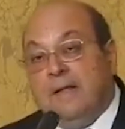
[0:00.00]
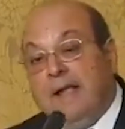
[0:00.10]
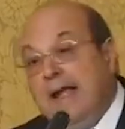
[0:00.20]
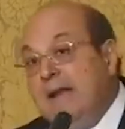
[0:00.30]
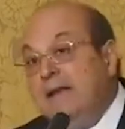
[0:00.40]

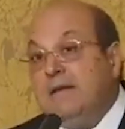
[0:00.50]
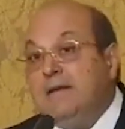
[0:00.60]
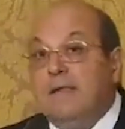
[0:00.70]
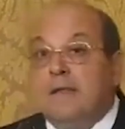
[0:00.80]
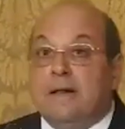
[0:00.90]
And
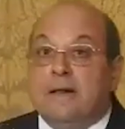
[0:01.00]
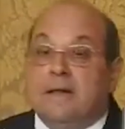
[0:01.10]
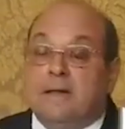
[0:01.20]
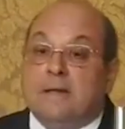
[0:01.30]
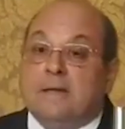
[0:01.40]

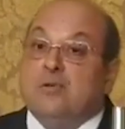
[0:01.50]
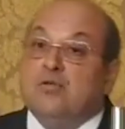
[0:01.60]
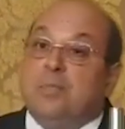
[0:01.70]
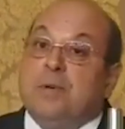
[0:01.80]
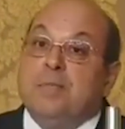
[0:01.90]
the
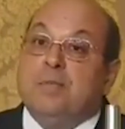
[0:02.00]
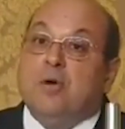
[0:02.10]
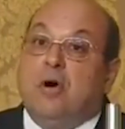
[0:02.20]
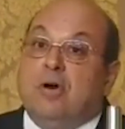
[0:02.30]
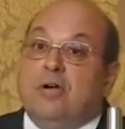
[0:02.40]
Supreme
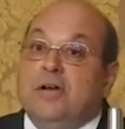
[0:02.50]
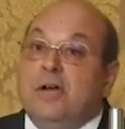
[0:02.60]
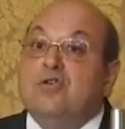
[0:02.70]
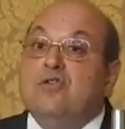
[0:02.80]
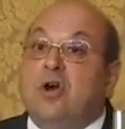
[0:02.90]
Court
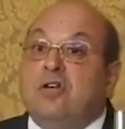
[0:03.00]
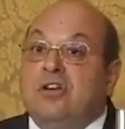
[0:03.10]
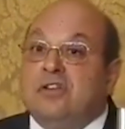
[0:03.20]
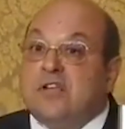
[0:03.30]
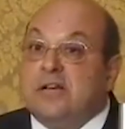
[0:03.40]
did
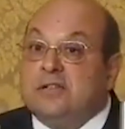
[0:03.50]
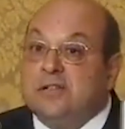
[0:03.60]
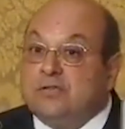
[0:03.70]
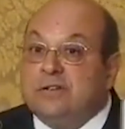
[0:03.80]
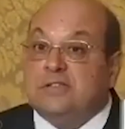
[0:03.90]
not decide
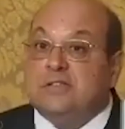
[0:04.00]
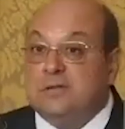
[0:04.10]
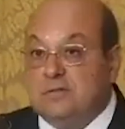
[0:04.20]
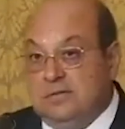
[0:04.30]
this question.